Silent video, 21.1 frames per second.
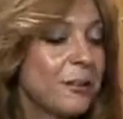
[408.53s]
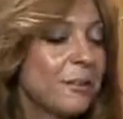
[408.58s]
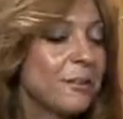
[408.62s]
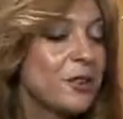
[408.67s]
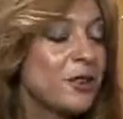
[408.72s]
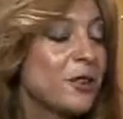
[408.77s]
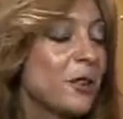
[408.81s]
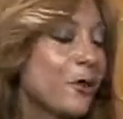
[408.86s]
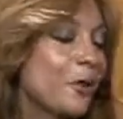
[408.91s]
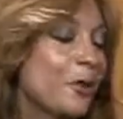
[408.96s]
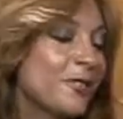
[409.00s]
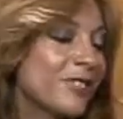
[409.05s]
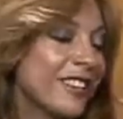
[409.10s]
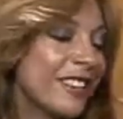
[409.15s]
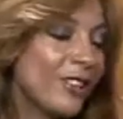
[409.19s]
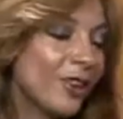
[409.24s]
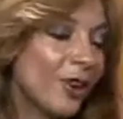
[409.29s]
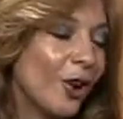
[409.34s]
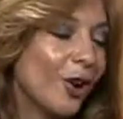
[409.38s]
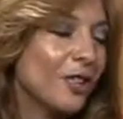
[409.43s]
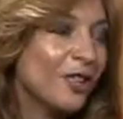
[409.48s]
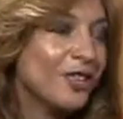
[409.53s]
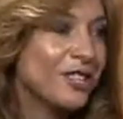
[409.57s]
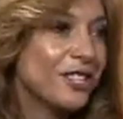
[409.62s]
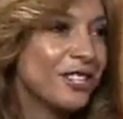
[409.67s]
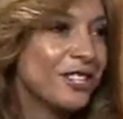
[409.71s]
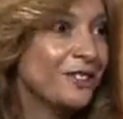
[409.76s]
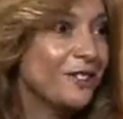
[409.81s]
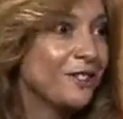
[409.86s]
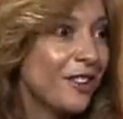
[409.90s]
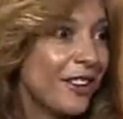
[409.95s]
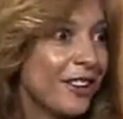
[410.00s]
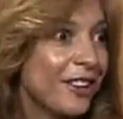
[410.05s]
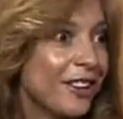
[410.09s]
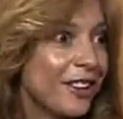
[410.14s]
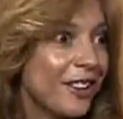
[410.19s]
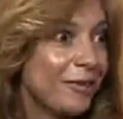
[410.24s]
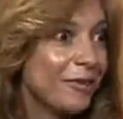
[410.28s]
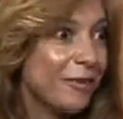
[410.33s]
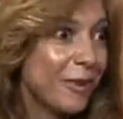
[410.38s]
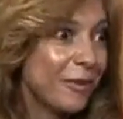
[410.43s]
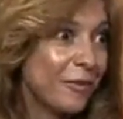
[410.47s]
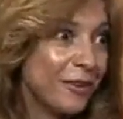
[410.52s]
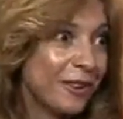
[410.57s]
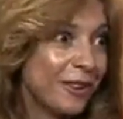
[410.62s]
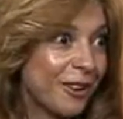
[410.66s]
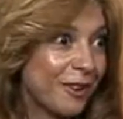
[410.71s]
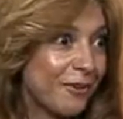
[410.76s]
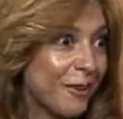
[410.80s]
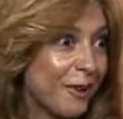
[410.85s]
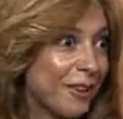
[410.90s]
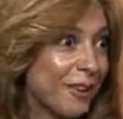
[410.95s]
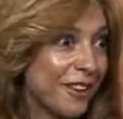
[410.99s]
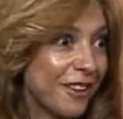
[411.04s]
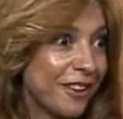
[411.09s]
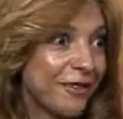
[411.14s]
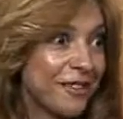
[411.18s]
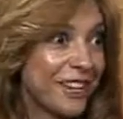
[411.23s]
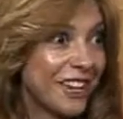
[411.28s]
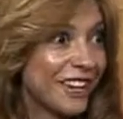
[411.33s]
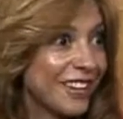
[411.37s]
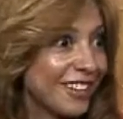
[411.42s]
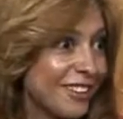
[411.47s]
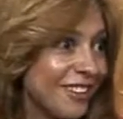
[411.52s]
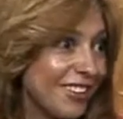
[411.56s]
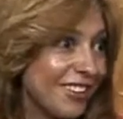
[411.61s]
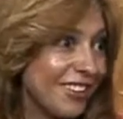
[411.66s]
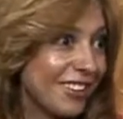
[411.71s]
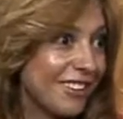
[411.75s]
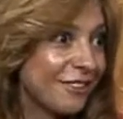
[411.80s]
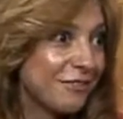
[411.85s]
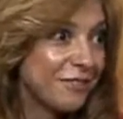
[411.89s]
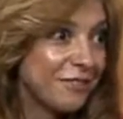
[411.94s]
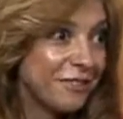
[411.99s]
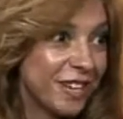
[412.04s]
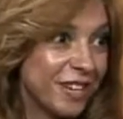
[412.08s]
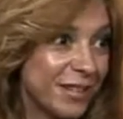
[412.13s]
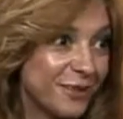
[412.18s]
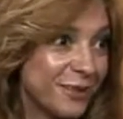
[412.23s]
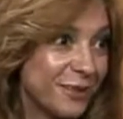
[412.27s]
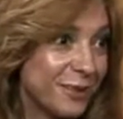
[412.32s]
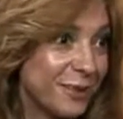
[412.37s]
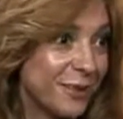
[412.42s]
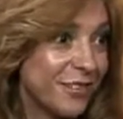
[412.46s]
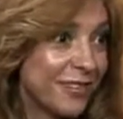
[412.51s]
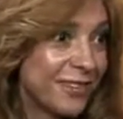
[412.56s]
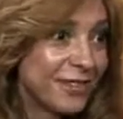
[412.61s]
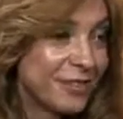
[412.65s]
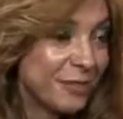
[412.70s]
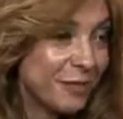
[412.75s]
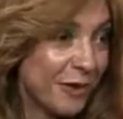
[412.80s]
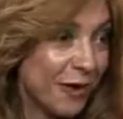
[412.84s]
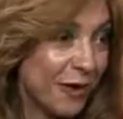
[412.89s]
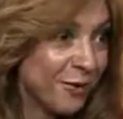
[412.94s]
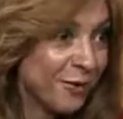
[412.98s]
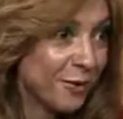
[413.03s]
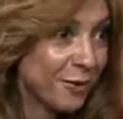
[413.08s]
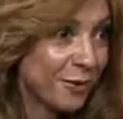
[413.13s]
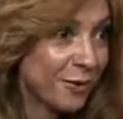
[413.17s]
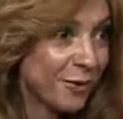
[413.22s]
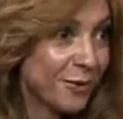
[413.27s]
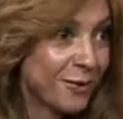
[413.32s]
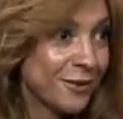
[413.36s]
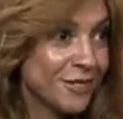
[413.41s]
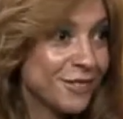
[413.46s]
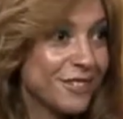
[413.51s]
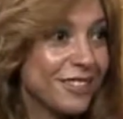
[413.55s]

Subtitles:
you know, technology is very popular among them, the internet and Facebook and smartphones.